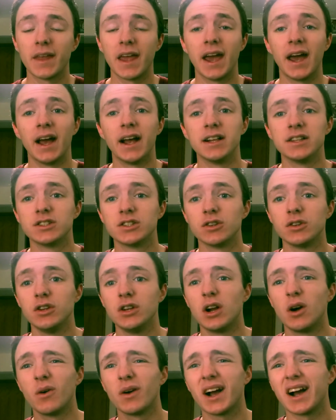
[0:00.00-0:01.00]
And so, you
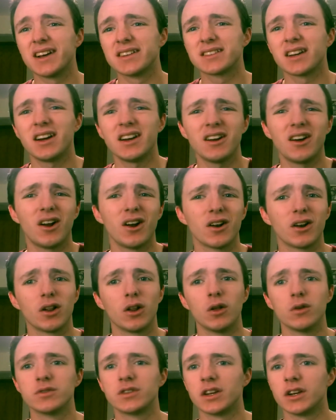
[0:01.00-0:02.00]
know, guys, kind of on
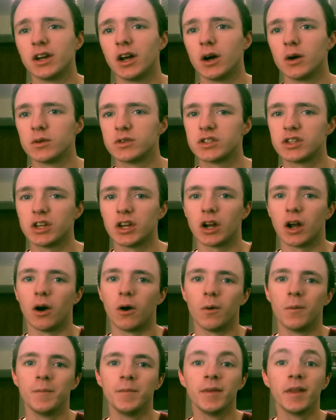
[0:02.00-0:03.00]
closing notes, you
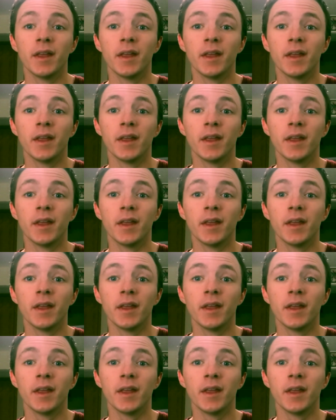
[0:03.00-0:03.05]
know,